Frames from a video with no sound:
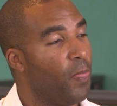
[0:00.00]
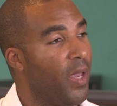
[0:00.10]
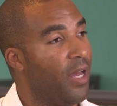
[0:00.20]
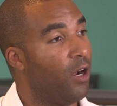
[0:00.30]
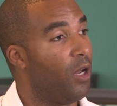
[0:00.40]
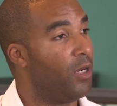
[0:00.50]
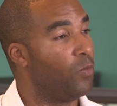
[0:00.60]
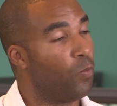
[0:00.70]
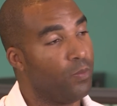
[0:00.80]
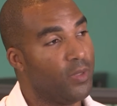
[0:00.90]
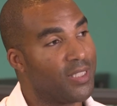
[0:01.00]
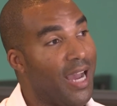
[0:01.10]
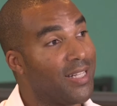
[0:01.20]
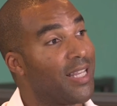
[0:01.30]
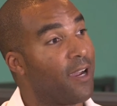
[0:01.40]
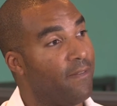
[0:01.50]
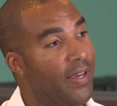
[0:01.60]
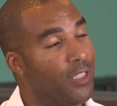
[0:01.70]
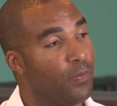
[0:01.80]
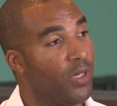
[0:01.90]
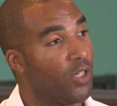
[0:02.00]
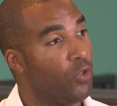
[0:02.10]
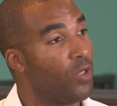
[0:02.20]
And on sites like Facebook,